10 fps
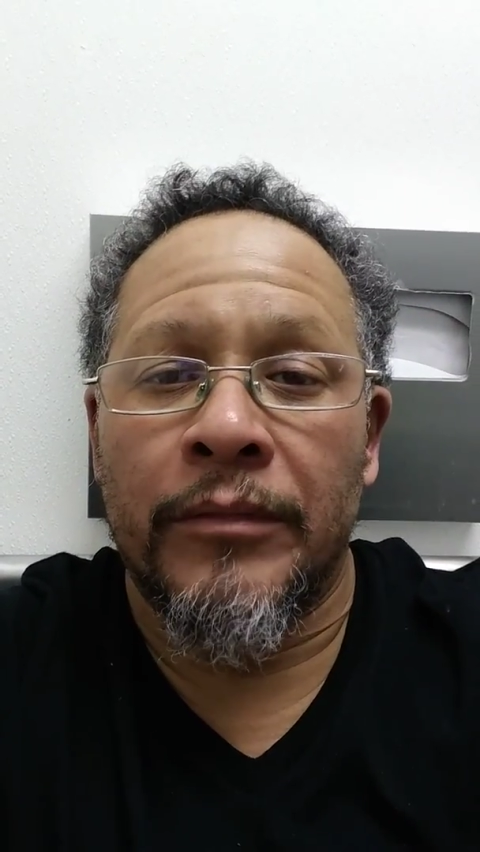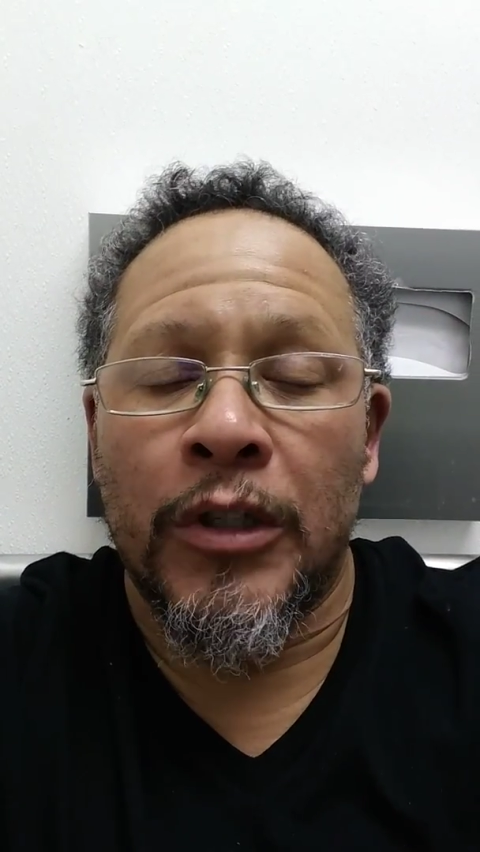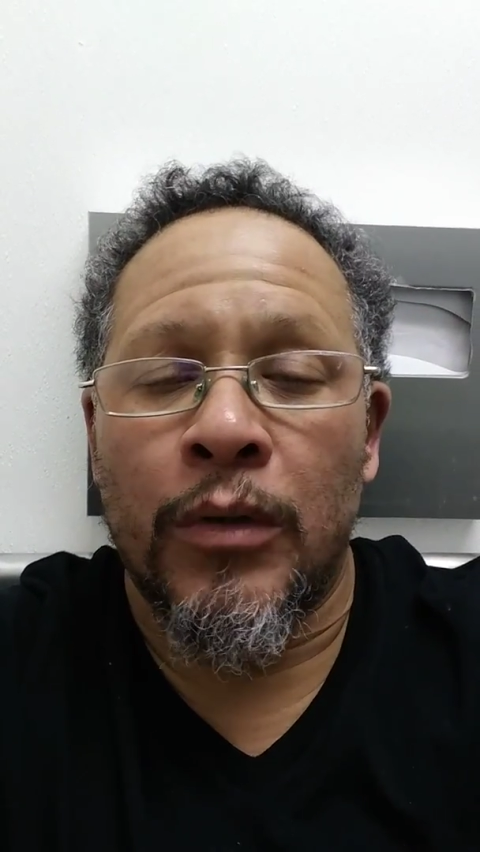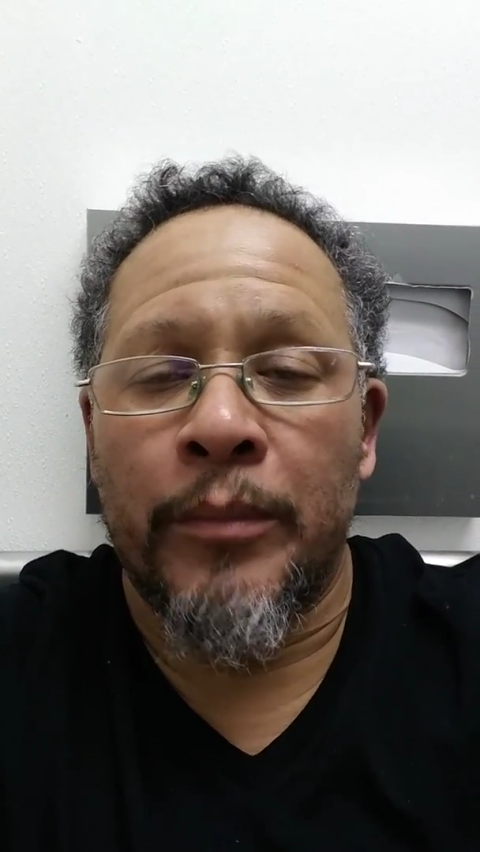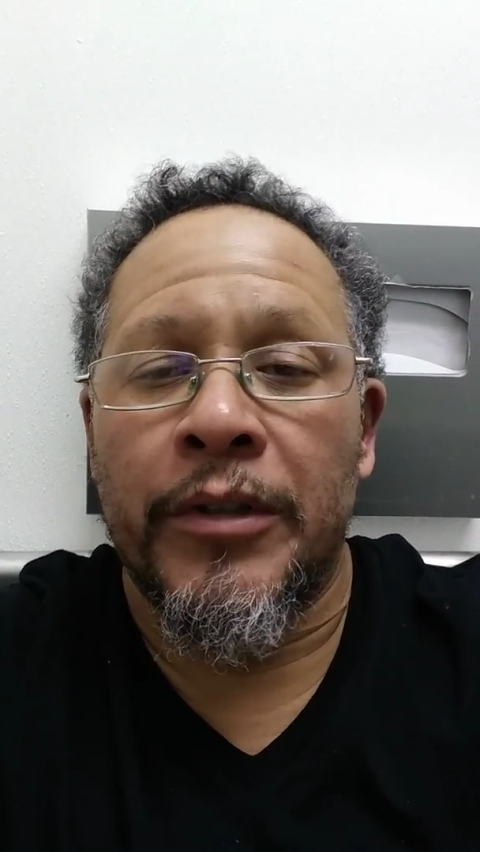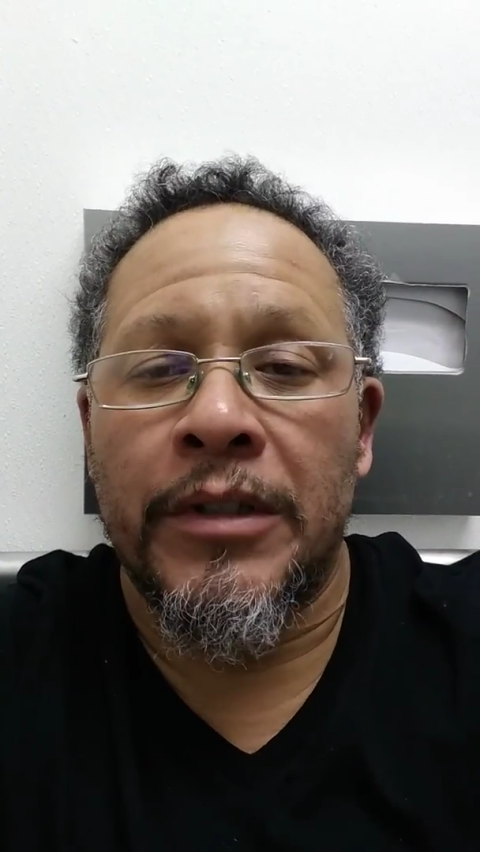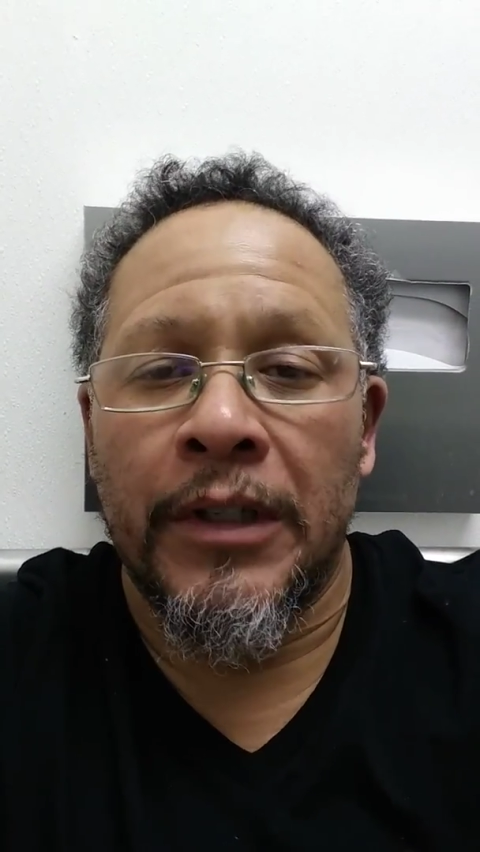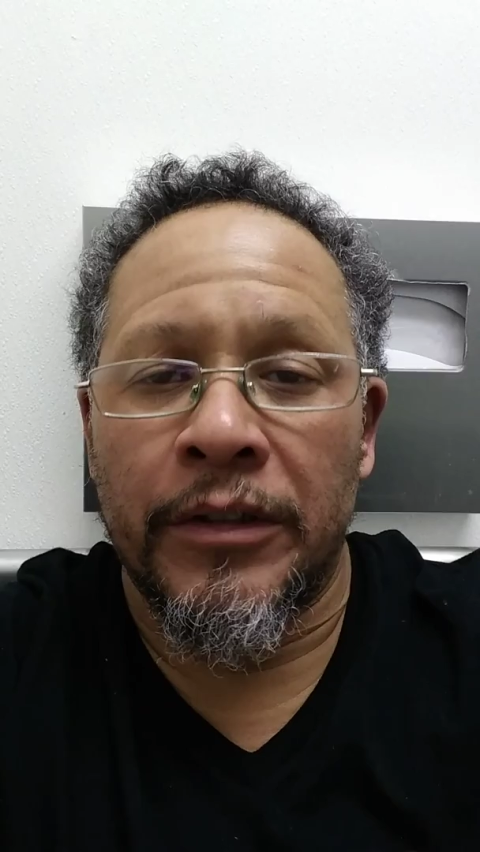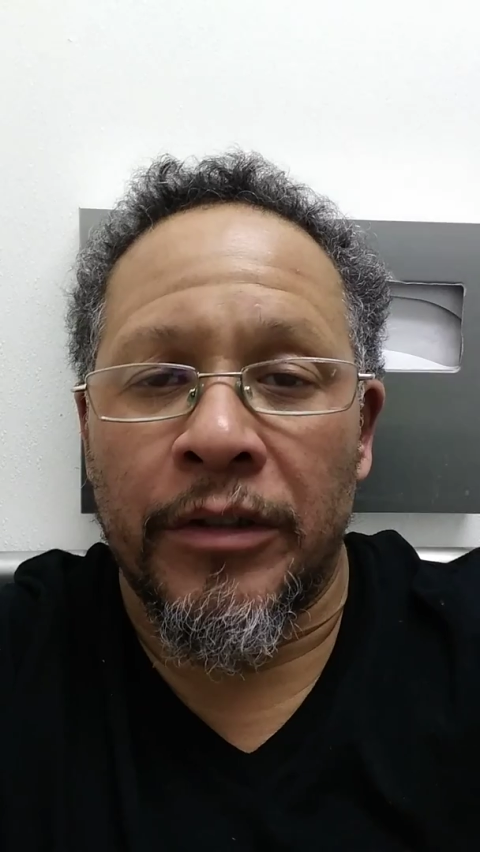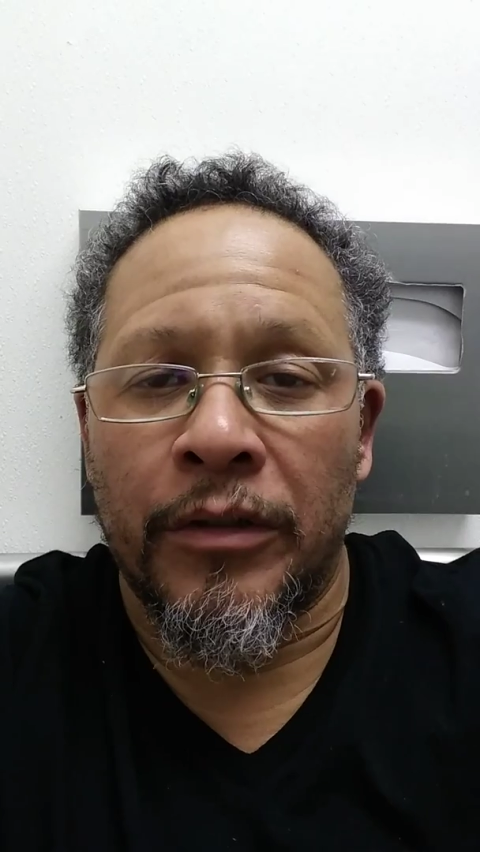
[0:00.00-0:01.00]
court
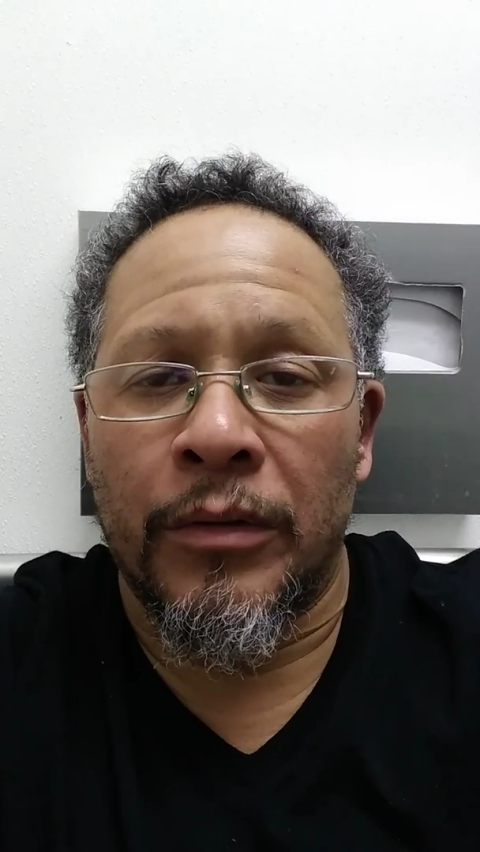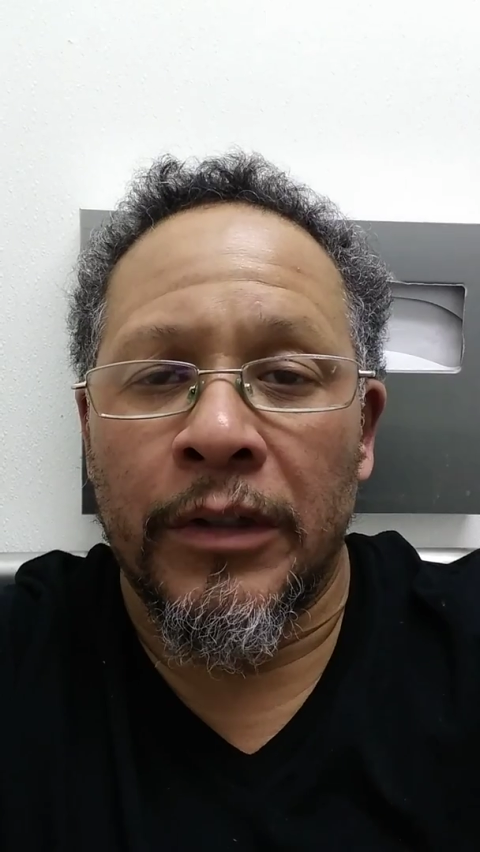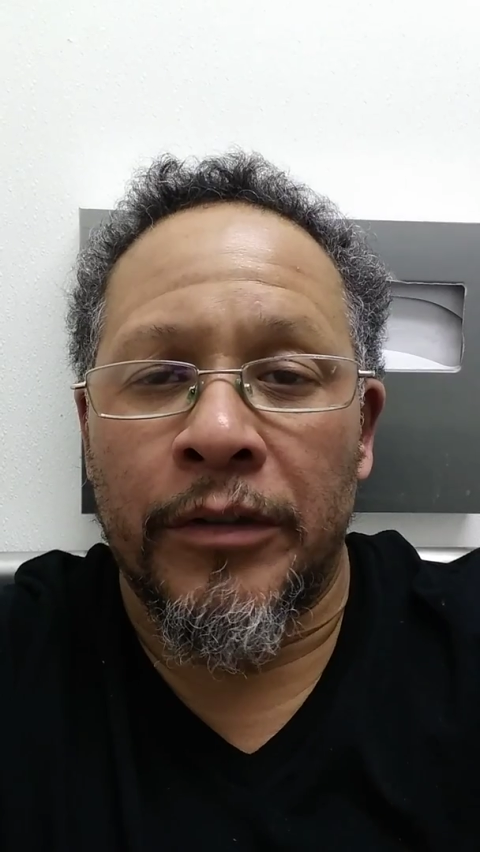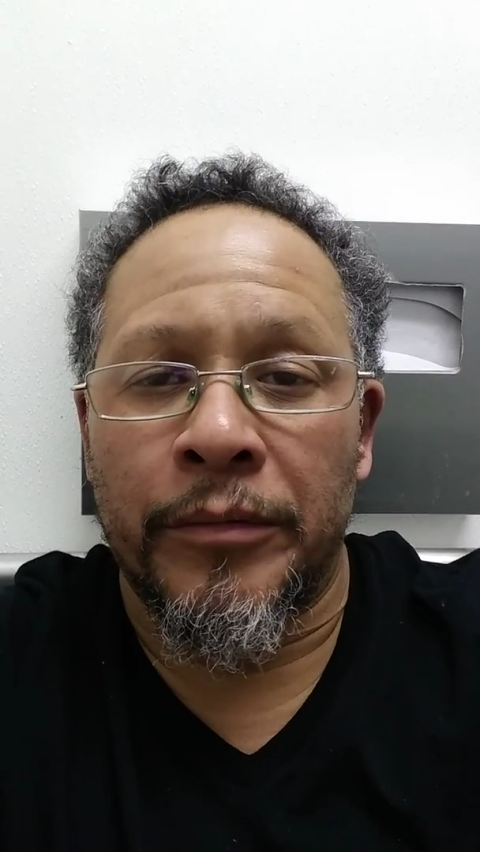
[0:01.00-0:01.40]
proceedings are going